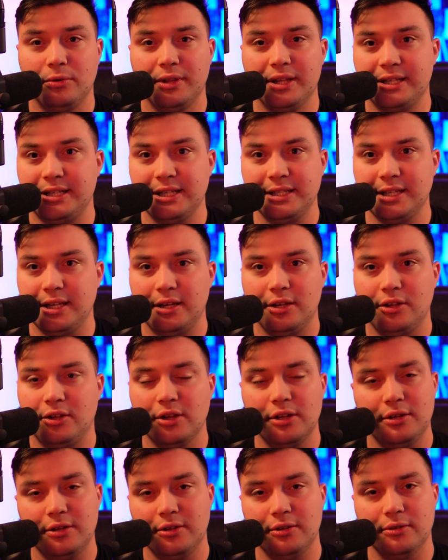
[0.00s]
This isn't
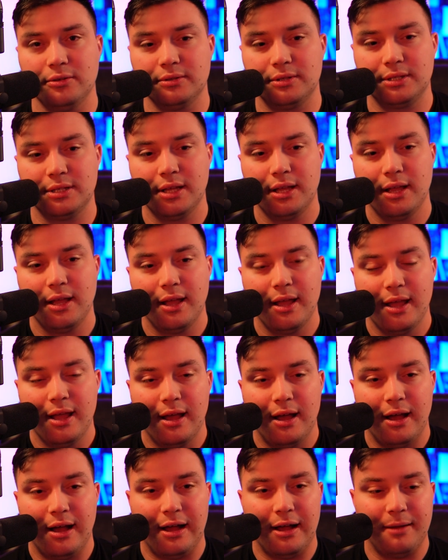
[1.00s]
good news.
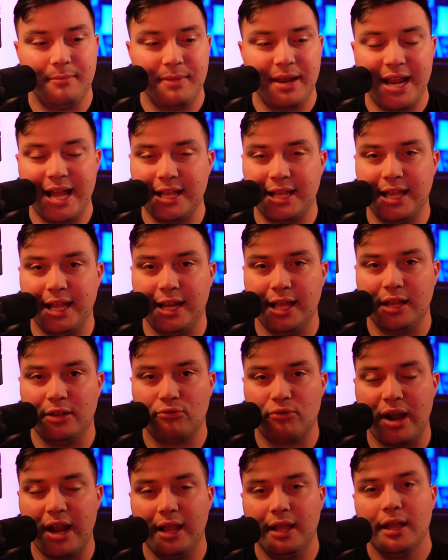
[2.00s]
And I get it,
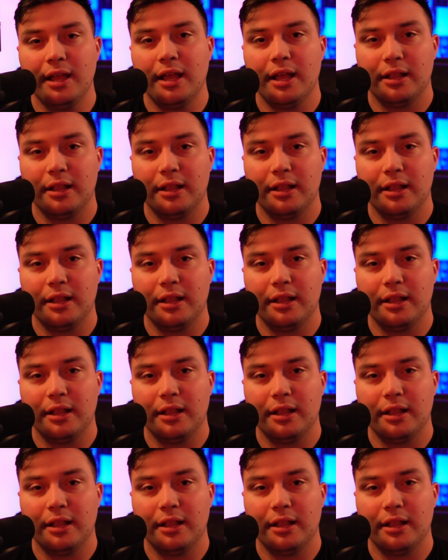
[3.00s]
right?